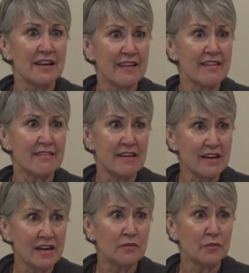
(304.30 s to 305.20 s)
into that
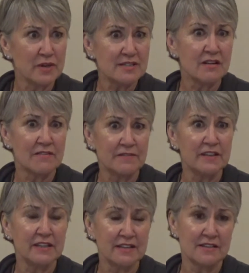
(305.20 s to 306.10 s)
thinking when we start
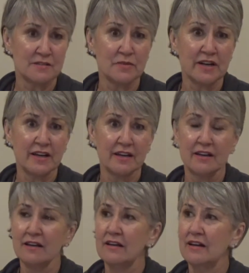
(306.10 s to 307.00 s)
feeling this way.
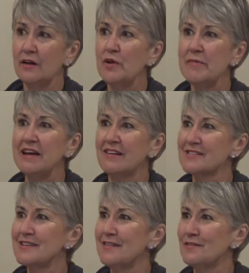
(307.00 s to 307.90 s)
And we may not
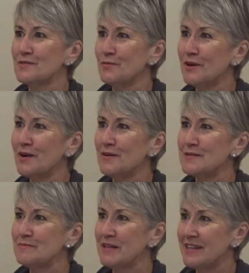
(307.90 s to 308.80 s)
say those
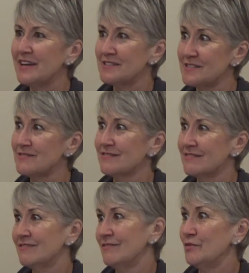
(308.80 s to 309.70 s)
words, but that's
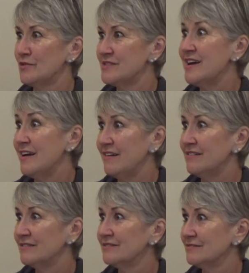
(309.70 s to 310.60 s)
what we're saying.